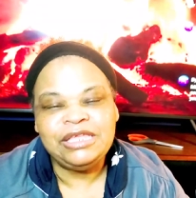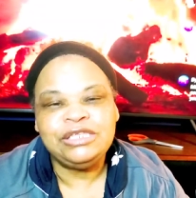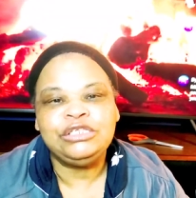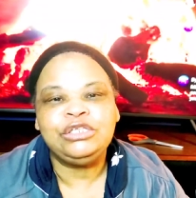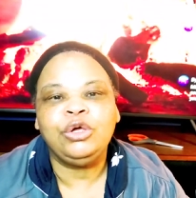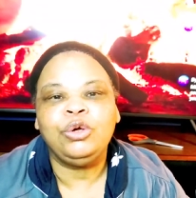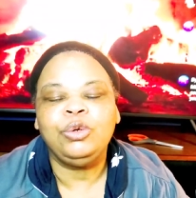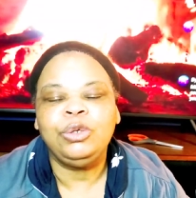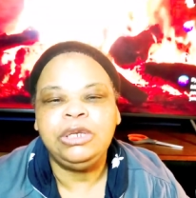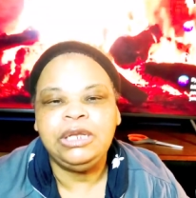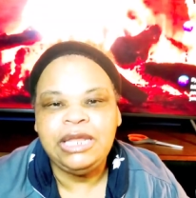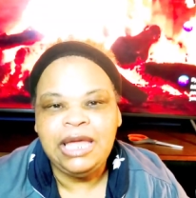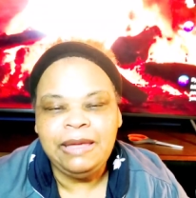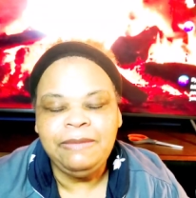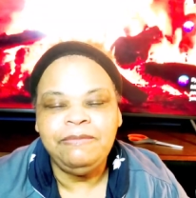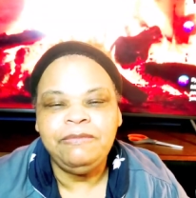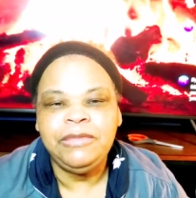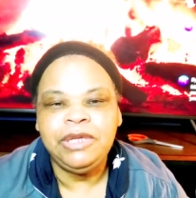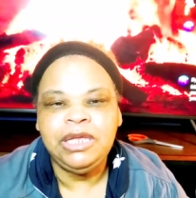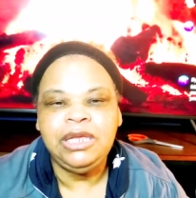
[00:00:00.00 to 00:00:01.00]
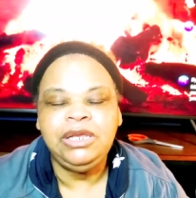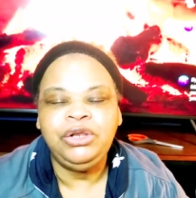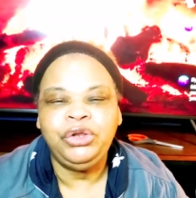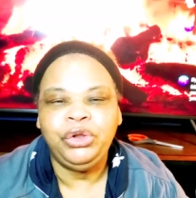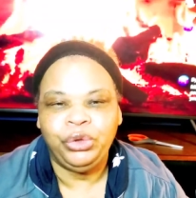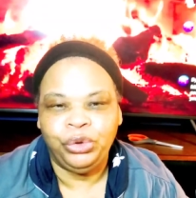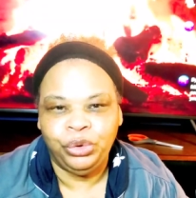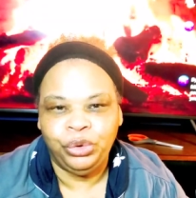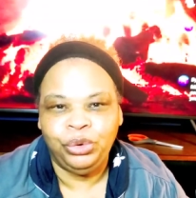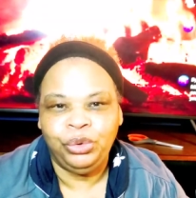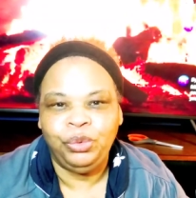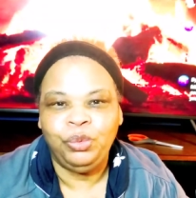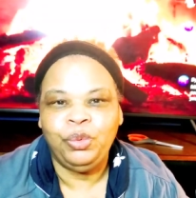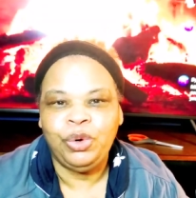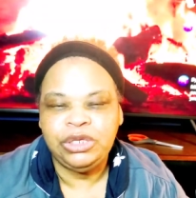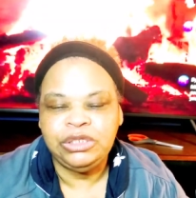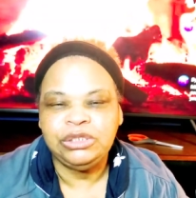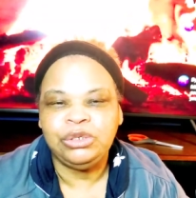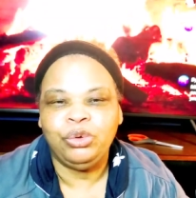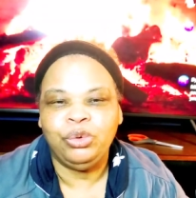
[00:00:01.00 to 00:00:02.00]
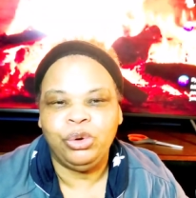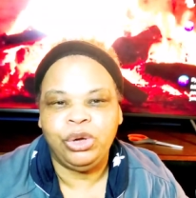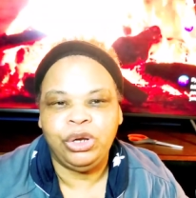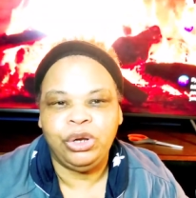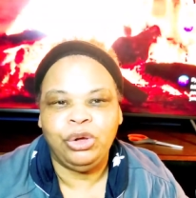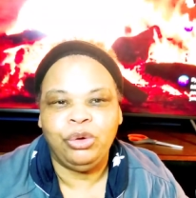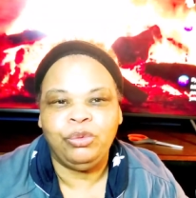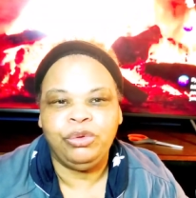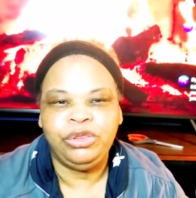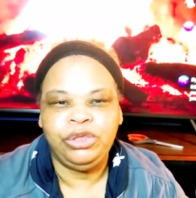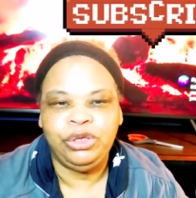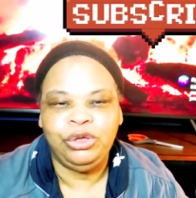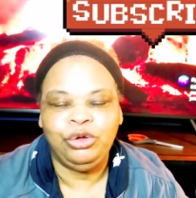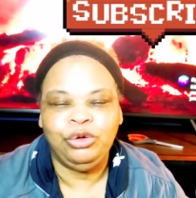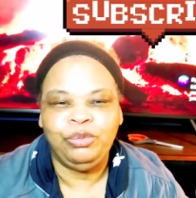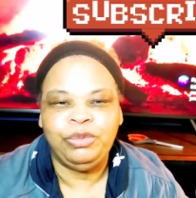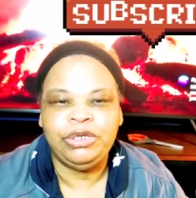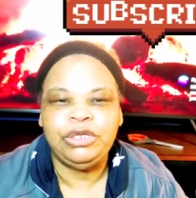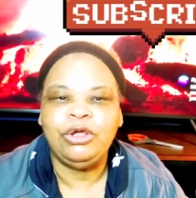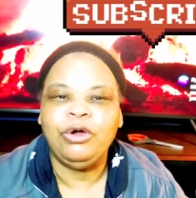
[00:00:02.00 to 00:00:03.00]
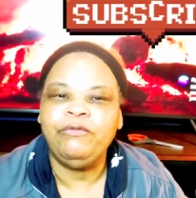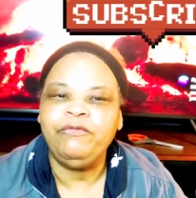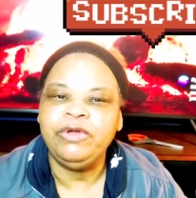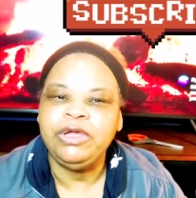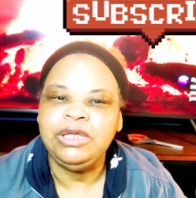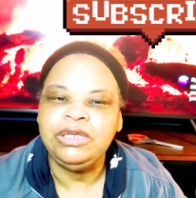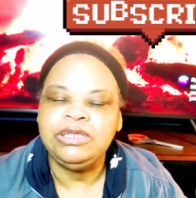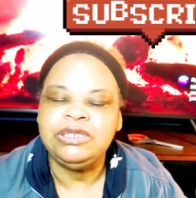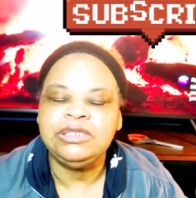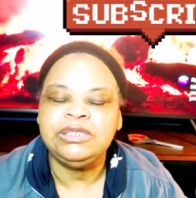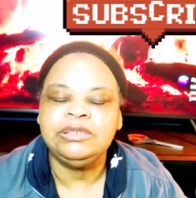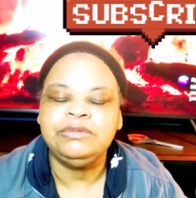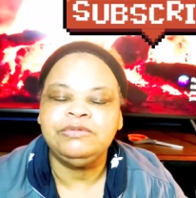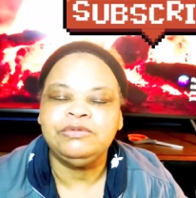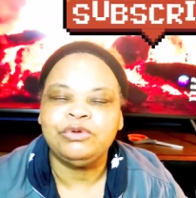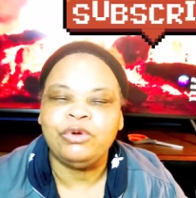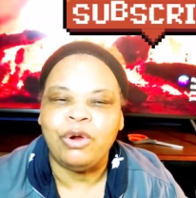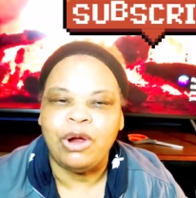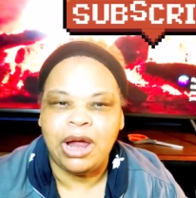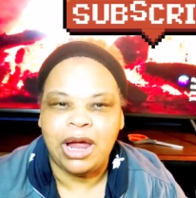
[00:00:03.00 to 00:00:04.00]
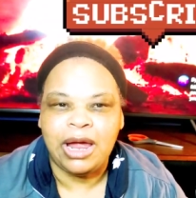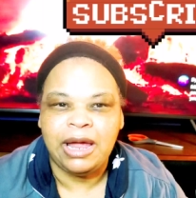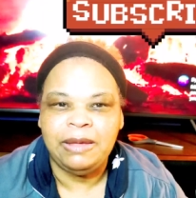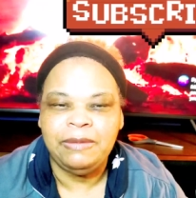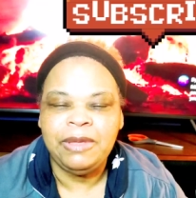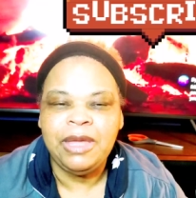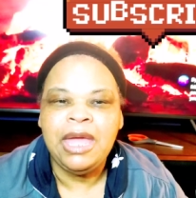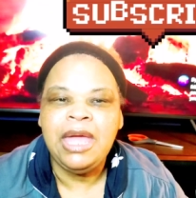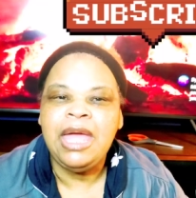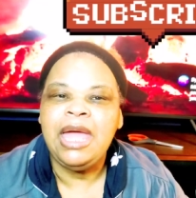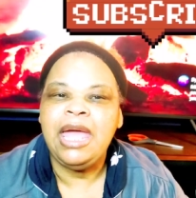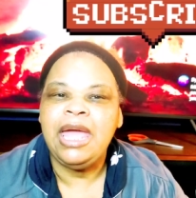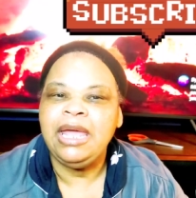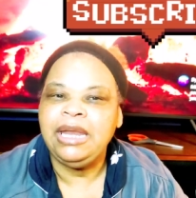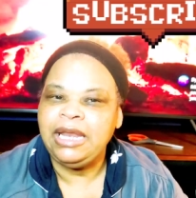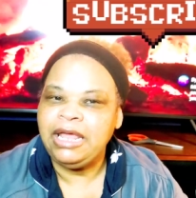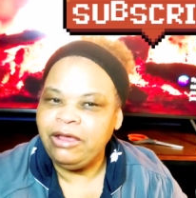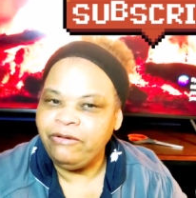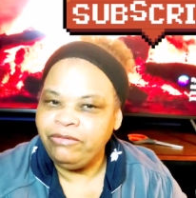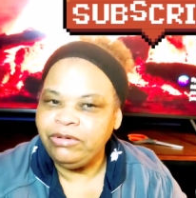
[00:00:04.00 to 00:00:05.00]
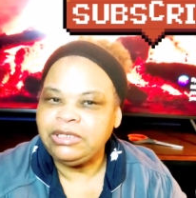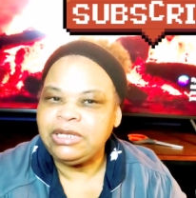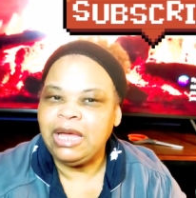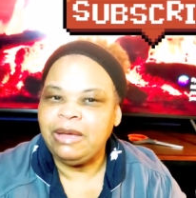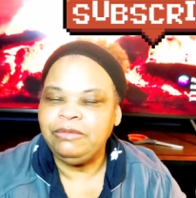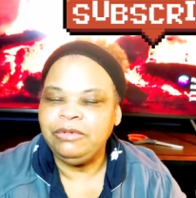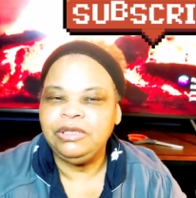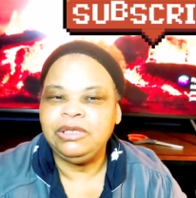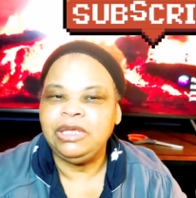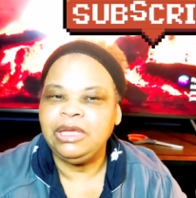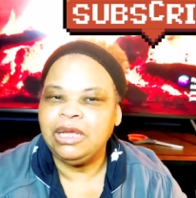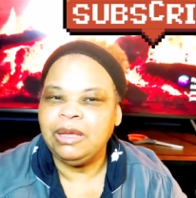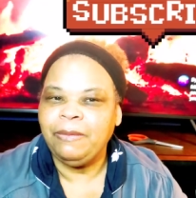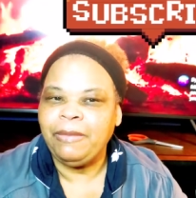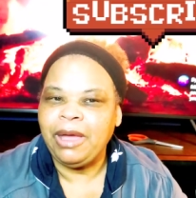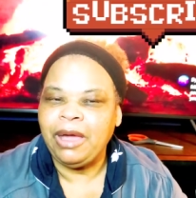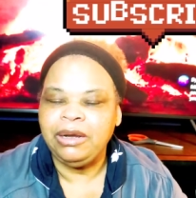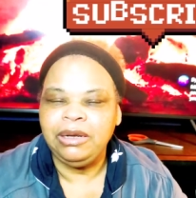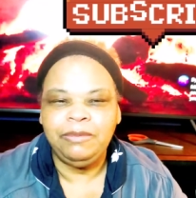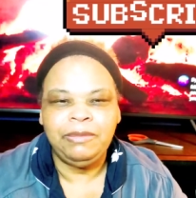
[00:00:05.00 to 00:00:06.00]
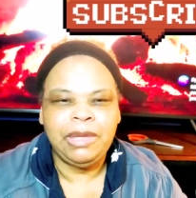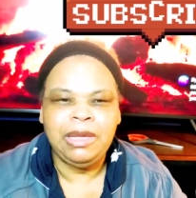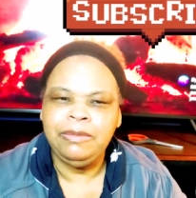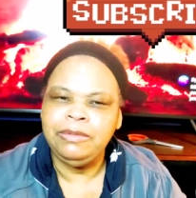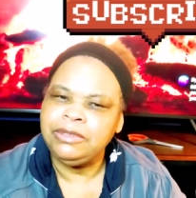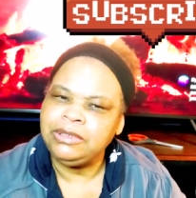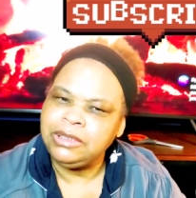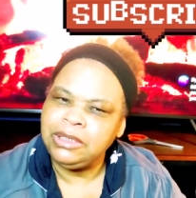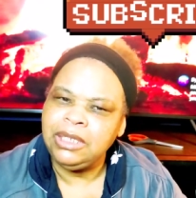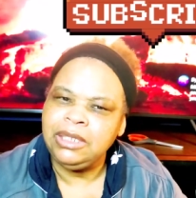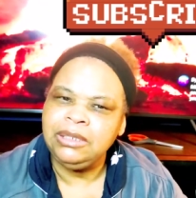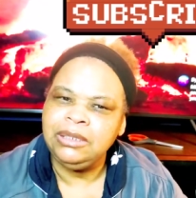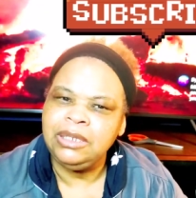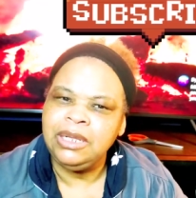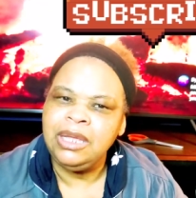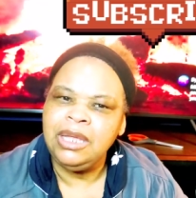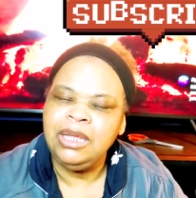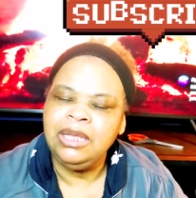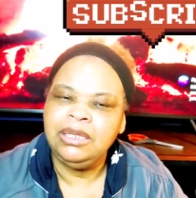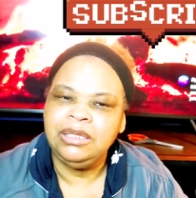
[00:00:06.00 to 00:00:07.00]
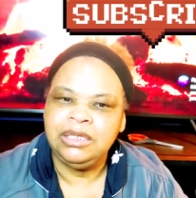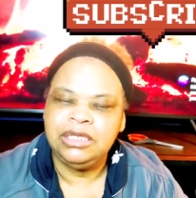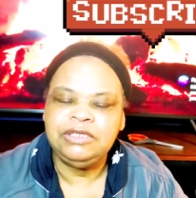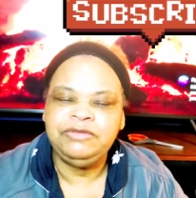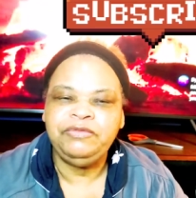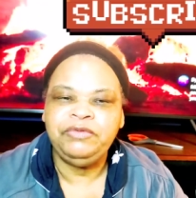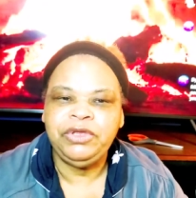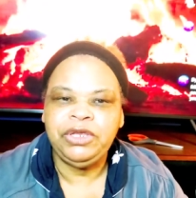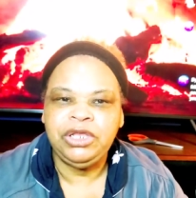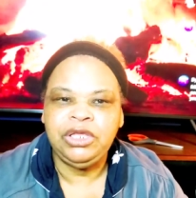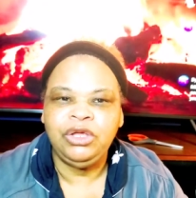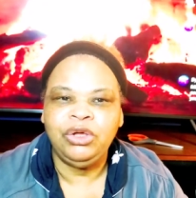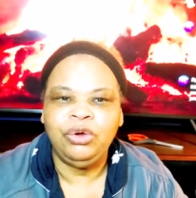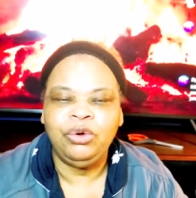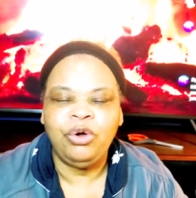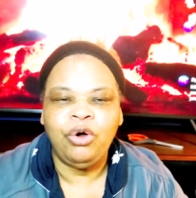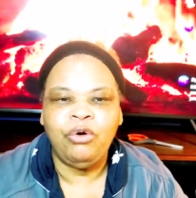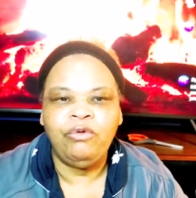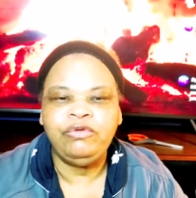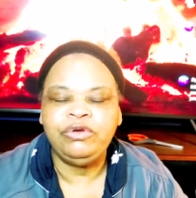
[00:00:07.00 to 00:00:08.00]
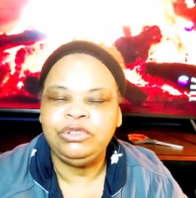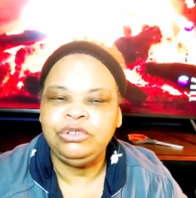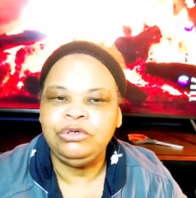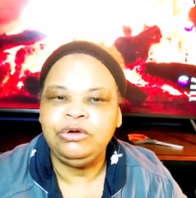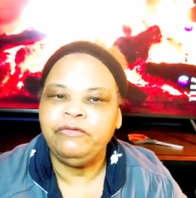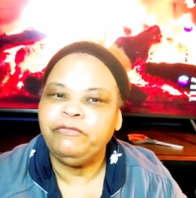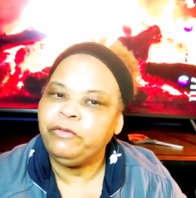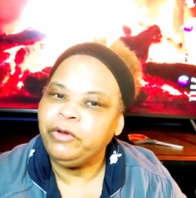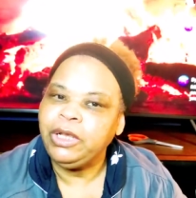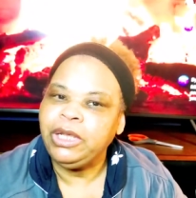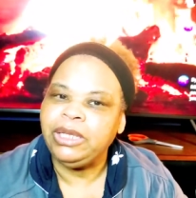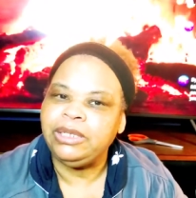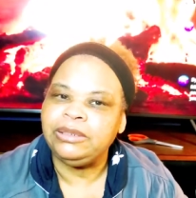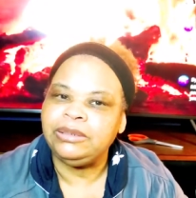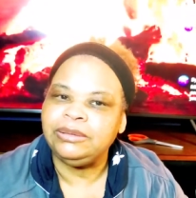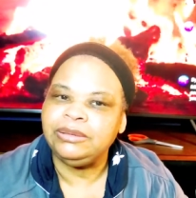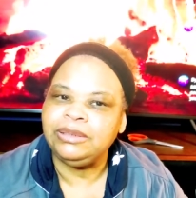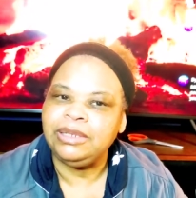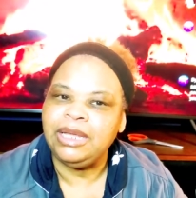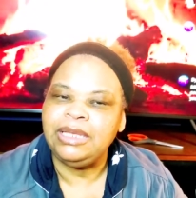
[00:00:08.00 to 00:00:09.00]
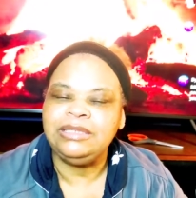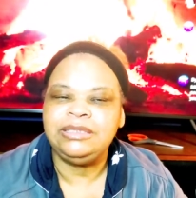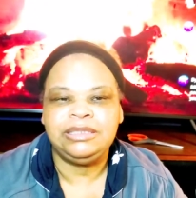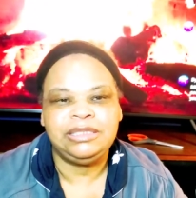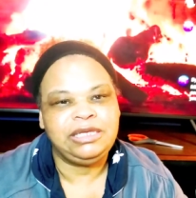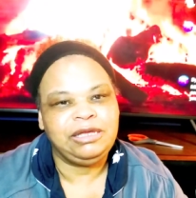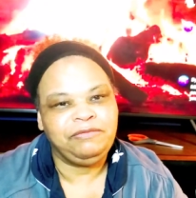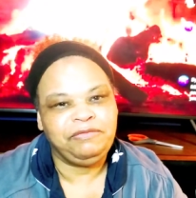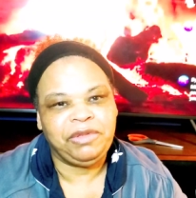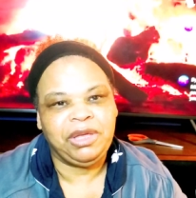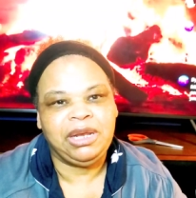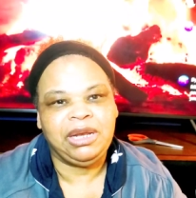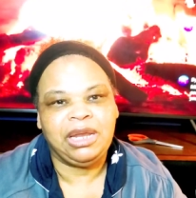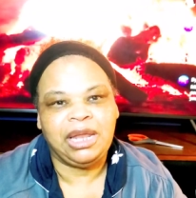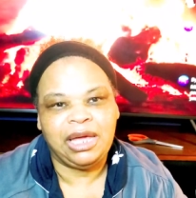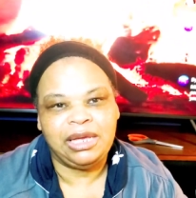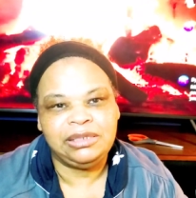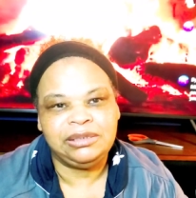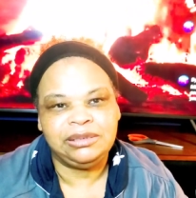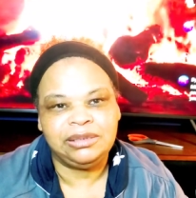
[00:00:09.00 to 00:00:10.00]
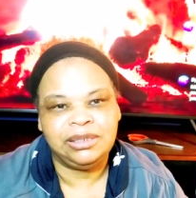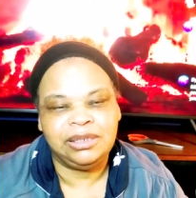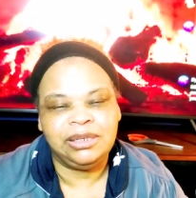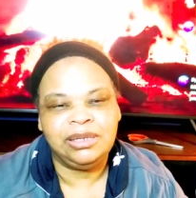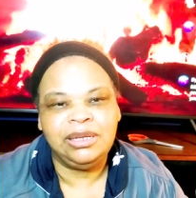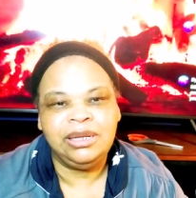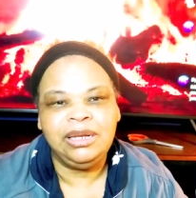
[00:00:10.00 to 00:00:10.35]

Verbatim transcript: So let me know what's going on with you. But don't forget to subscribe. And every time you think about it, maybe send this video over to a friend and see if they'd like to